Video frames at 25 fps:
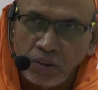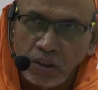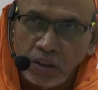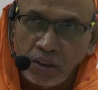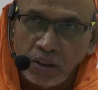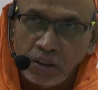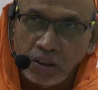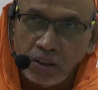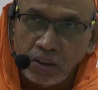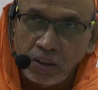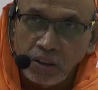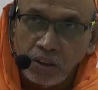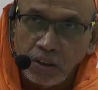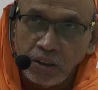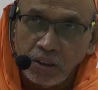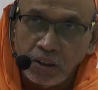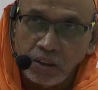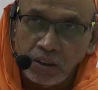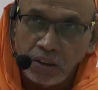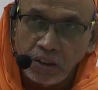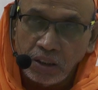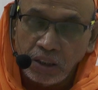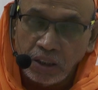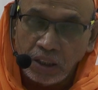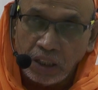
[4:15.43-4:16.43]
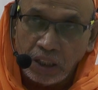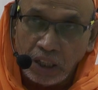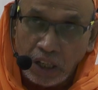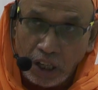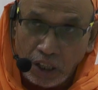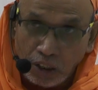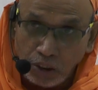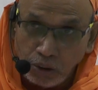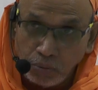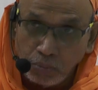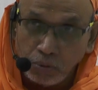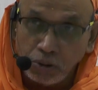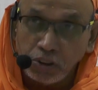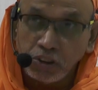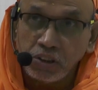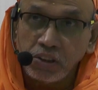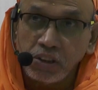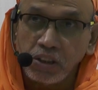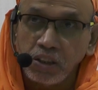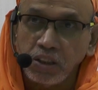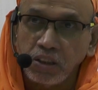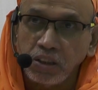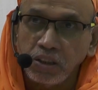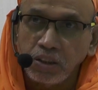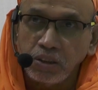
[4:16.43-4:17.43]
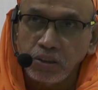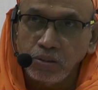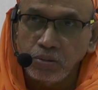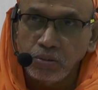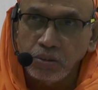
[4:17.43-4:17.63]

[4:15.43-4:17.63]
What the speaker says: anonymously.